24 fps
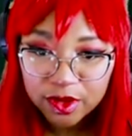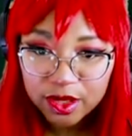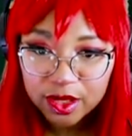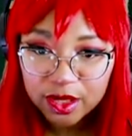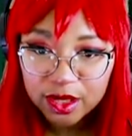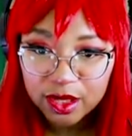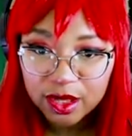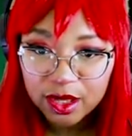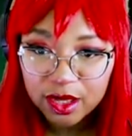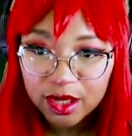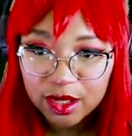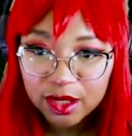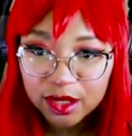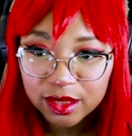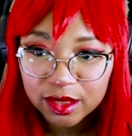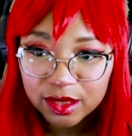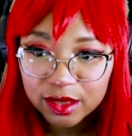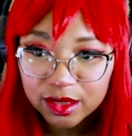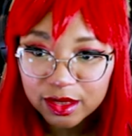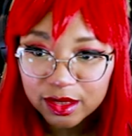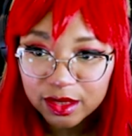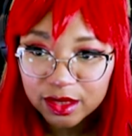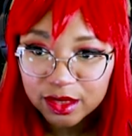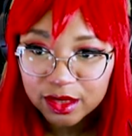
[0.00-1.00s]

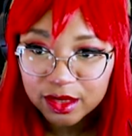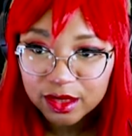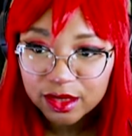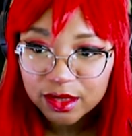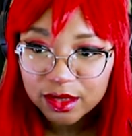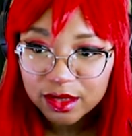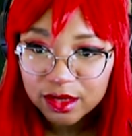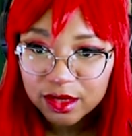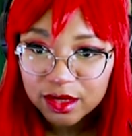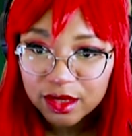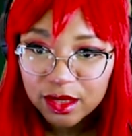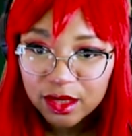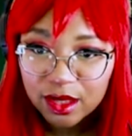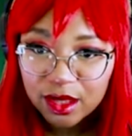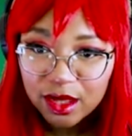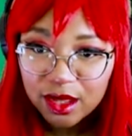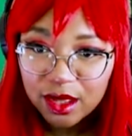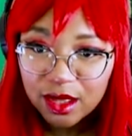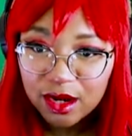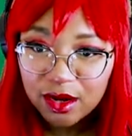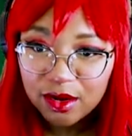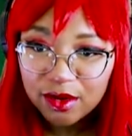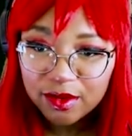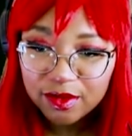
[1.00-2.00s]
Golly.
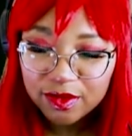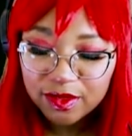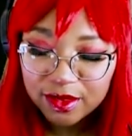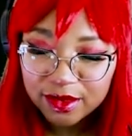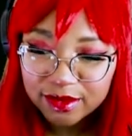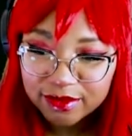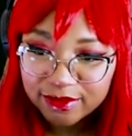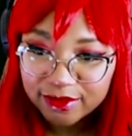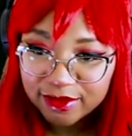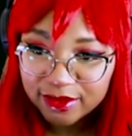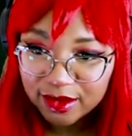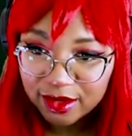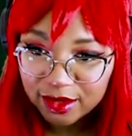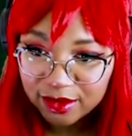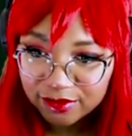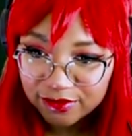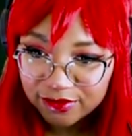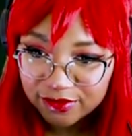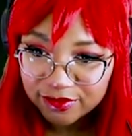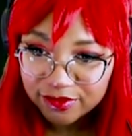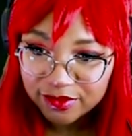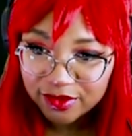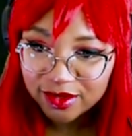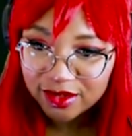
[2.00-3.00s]
I don't know that's
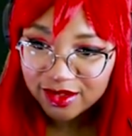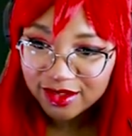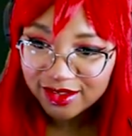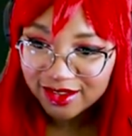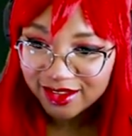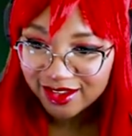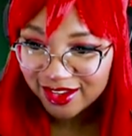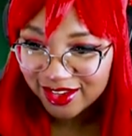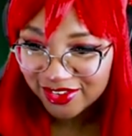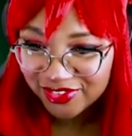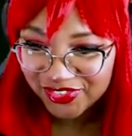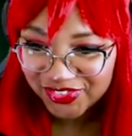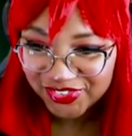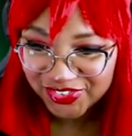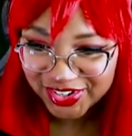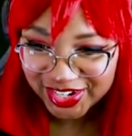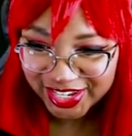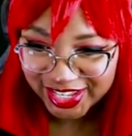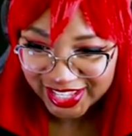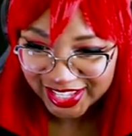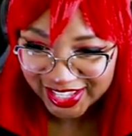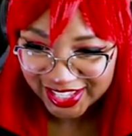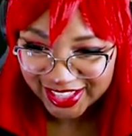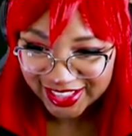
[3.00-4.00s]
safe for
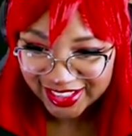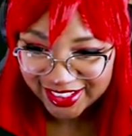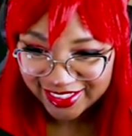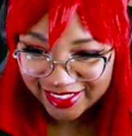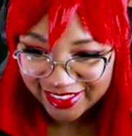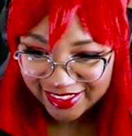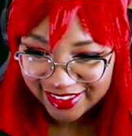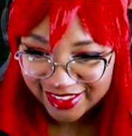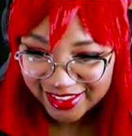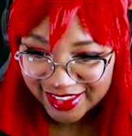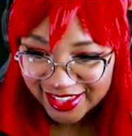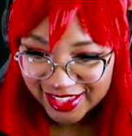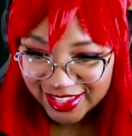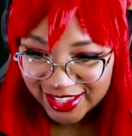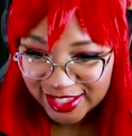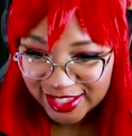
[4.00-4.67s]
kids.